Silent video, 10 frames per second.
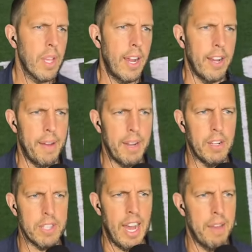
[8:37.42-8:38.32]
All right, I mean, it
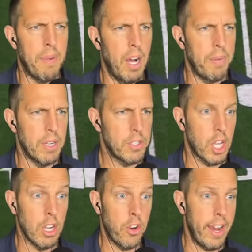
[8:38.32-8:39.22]
was a high ball, but it was a
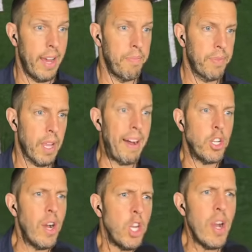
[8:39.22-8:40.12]
good grab. Come on,
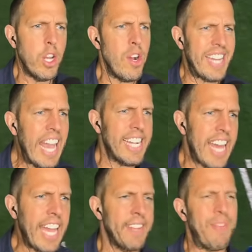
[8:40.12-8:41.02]
do it, do it, do it. Take it,
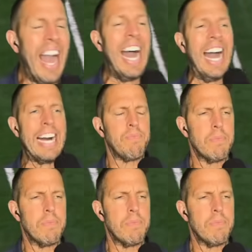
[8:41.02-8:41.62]
take it. Ah!